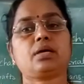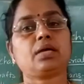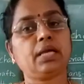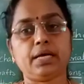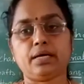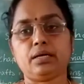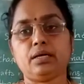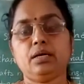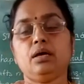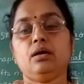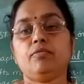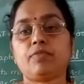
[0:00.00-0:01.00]
Clear?
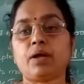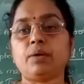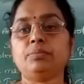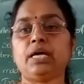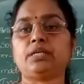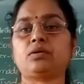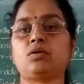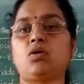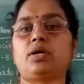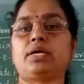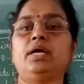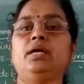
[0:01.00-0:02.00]
From that
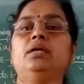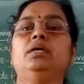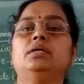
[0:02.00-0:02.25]
cotton,